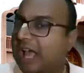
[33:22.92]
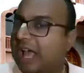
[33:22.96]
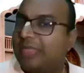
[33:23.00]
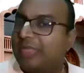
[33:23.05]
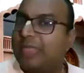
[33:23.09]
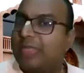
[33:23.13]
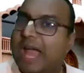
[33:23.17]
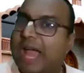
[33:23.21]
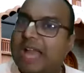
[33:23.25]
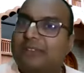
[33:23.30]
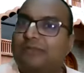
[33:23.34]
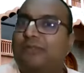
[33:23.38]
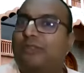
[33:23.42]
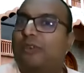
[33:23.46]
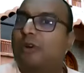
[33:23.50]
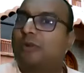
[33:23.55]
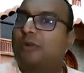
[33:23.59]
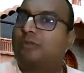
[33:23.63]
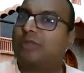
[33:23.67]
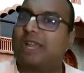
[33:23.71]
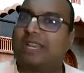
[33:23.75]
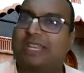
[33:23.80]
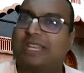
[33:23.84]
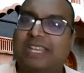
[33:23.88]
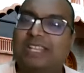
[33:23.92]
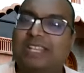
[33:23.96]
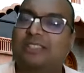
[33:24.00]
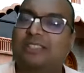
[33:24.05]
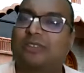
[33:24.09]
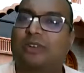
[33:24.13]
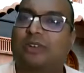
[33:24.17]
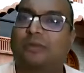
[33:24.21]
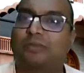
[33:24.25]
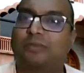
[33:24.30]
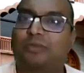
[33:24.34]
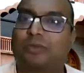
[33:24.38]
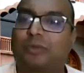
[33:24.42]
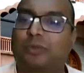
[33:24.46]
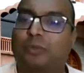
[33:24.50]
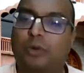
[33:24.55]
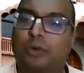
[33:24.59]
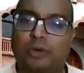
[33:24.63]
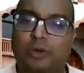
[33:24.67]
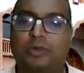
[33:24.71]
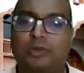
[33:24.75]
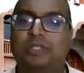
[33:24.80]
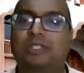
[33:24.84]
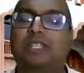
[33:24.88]
and that form that he saw?
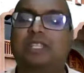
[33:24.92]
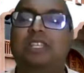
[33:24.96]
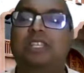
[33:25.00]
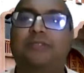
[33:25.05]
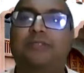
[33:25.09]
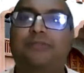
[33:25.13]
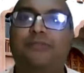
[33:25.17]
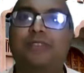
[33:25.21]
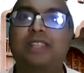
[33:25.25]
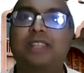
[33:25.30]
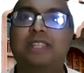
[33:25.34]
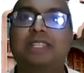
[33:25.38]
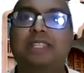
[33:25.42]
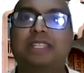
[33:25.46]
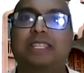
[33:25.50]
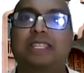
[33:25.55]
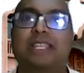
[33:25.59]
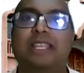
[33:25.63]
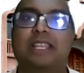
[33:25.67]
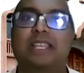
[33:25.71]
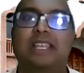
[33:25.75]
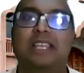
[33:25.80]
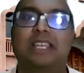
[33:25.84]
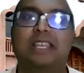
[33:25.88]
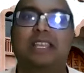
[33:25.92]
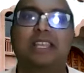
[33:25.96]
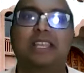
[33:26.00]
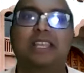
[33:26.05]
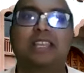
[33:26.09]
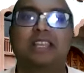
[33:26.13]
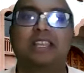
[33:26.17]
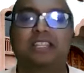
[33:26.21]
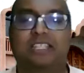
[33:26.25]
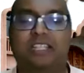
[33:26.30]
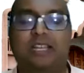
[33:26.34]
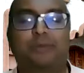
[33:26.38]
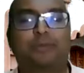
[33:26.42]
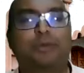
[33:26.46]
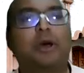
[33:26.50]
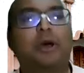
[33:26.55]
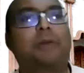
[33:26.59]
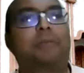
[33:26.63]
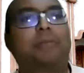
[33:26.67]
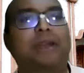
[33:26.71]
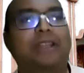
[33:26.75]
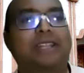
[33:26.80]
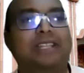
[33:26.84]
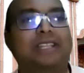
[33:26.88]
What was the difference? Srila
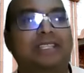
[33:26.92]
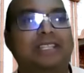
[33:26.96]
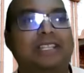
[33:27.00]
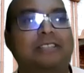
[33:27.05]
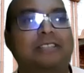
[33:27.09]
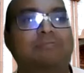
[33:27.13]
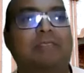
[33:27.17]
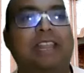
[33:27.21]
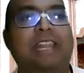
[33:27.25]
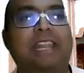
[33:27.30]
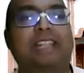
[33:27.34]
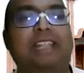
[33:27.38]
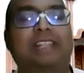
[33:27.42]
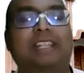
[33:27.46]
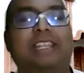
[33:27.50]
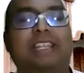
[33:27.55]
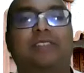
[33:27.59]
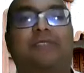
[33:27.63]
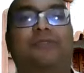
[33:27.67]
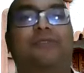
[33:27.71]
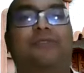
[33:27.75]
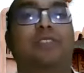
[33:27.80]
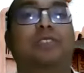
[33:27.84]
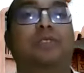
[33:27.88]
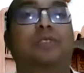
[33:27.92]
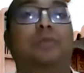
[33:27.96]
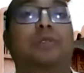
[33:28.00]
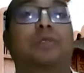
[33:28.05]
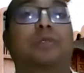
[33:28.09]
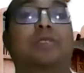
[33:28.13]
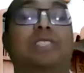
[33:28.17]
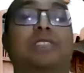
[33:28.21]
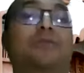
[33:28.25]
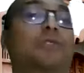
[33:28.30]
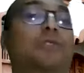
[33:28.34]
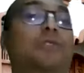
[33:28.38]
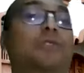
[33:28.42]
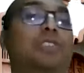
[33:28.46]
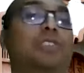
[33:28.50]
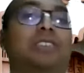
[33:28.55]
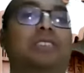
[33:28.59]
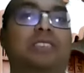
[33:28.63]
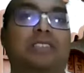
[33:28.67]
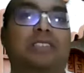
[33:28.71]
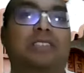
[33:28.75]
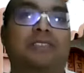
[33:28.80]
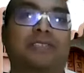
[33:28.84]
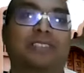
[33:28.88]
Prabhupada is explaining the difference was
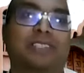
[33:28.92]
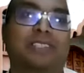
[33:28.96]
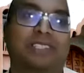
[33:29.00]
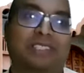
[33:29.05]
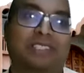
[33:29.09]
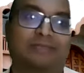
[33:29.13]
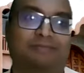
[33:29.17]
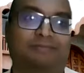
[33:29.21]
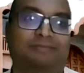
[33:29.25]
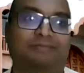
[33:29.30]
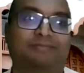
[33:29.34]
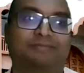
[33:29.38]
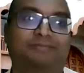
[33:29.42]
devotional service.